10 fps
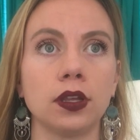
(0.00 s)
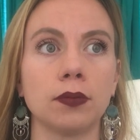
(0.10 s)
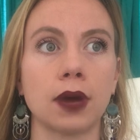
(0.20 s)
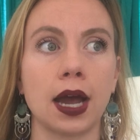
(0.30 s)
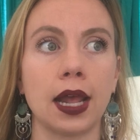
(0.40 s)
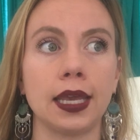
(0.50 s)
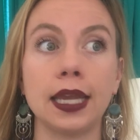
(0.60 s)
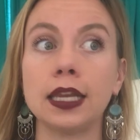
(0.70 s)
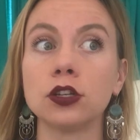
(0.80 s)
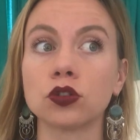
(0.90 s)
my
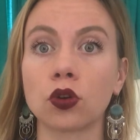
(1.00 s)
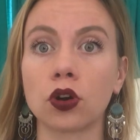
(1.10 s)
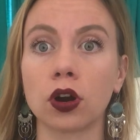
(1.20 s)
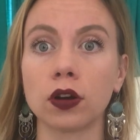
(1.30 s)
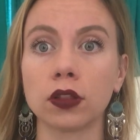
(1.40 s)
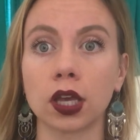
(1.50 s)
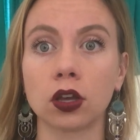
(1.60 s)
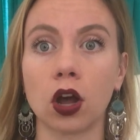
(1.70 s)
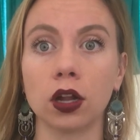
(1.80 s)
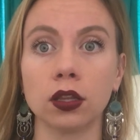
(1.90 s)
eating disorder that
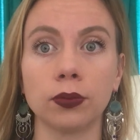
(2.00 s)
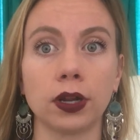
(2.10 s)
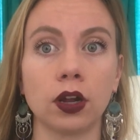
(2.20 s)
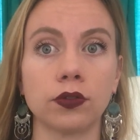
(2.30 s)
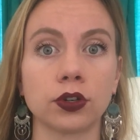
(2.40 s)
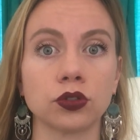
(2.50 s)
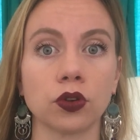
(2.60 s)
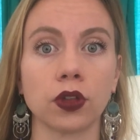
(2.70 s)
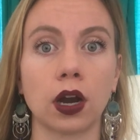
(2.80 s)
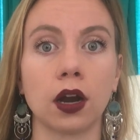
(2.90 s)
got a little bit out of
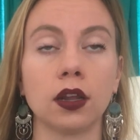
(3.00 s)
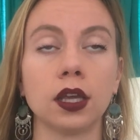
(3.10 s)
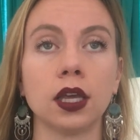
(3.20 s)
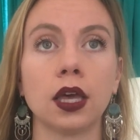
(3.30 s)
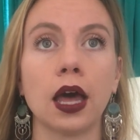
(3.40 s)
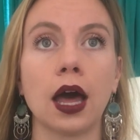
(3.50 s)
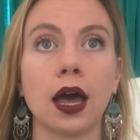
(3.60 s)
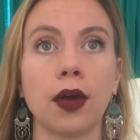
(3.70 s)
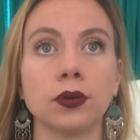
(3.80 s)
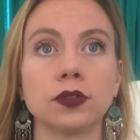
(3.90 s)
control there.
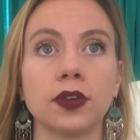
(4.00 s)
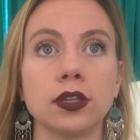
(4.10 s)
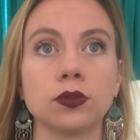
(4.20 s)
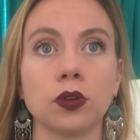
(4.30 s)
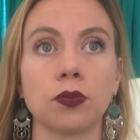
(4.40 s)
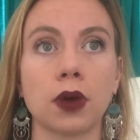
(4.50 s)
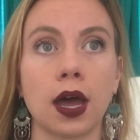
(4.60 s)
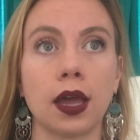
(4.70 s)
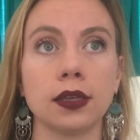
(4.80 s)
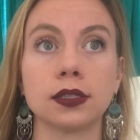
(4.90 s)
I was faced with
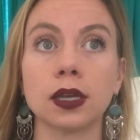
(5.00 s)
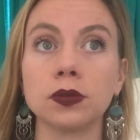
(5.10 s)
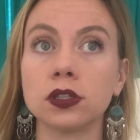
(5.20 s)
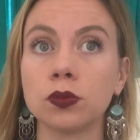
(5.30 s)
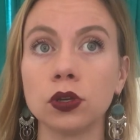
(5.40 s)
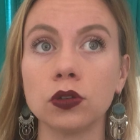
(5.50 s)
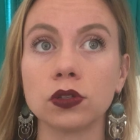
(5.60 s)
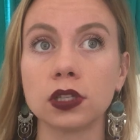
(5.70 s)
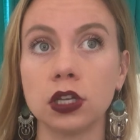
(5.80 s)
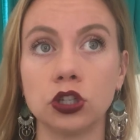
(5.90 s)
my substance
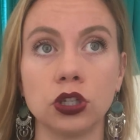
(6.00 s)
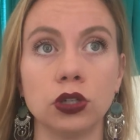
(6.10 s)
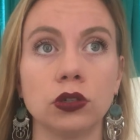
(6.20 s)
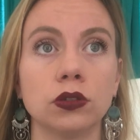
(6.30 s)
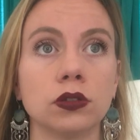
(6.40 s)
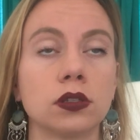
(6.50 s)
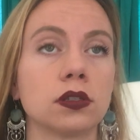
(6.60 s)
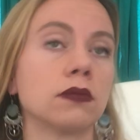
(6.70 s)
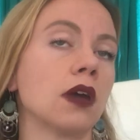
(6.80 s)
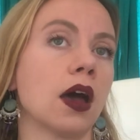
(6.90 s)
abuse
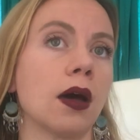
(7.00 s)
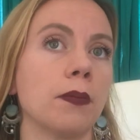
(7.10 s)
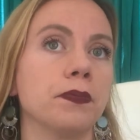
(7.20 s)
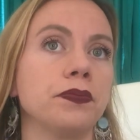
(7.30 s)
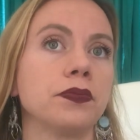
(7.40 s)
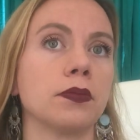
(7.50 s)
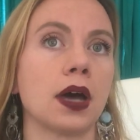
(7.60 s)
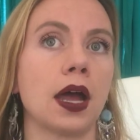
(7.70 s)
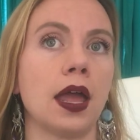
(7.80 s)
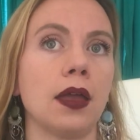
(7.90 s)
issues,
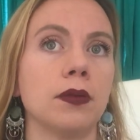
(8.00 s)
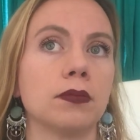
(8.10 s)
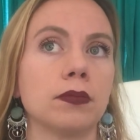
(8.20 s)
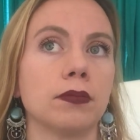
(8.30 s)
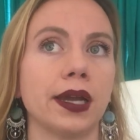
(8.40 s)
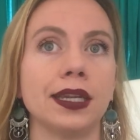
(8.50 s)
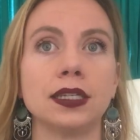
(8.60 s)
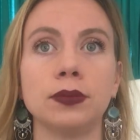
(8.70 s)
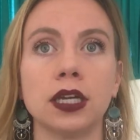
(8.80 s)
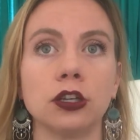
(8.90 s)
my
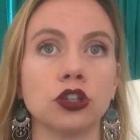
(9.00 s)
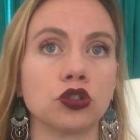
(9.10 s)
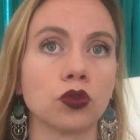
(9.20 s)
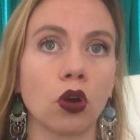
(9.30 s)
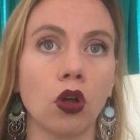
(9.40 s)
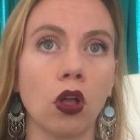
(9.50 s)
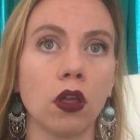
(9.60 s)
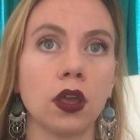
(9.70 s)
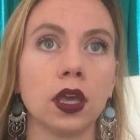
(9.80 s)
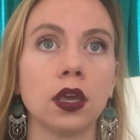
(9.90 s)
need to be in
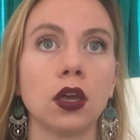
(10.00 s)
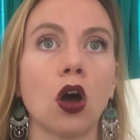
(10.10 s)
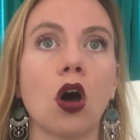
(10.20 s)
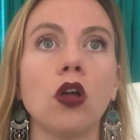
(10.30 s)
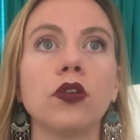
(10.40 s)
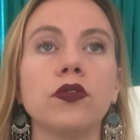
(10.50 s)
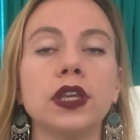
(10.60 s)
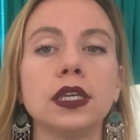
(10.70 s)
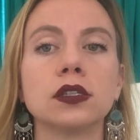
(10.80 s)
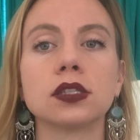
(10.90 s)
control, all of
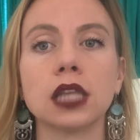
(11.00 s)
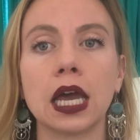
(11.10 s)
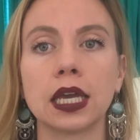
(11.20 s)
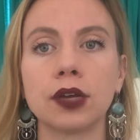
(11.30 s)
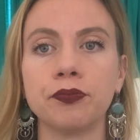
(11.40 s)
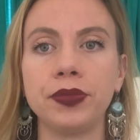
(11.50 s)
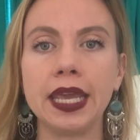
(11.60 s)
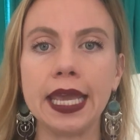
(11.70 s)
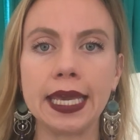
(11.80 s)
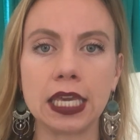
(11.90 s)
these
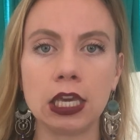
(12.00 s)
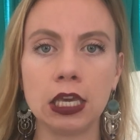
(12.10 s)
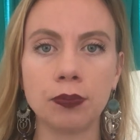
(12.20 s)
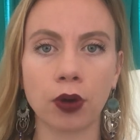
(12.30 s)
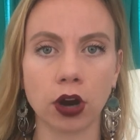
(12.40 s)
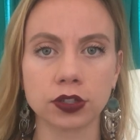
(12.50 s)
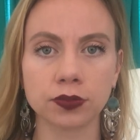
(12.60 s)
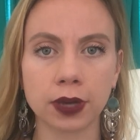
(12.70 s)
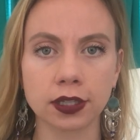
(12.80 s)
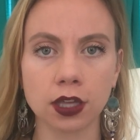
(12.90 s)
icky parts
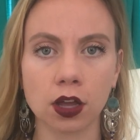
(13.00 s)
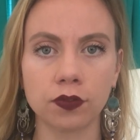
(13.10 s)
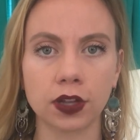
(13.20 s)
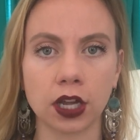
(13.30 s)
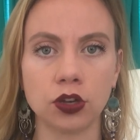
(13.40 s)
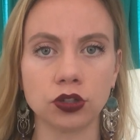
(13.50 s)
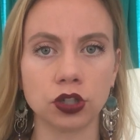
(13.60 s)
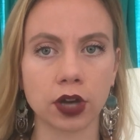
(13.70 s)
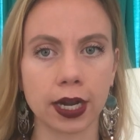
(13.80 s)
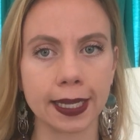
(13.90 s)
of myself that I usually
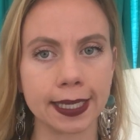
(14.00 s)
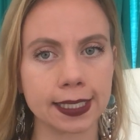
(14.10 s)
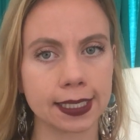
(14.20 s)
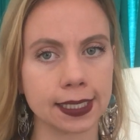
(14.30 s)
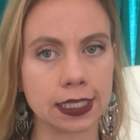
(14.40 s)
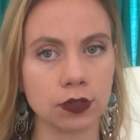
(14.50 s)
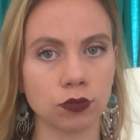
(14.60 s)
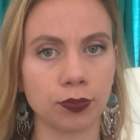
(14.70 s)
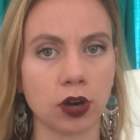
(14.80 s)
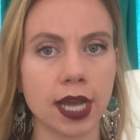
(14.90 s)
try to
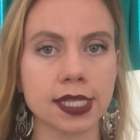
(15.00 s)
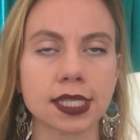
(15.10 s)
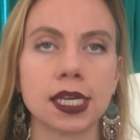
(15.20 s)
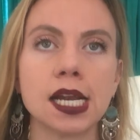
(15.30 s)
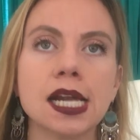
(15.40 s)
repress.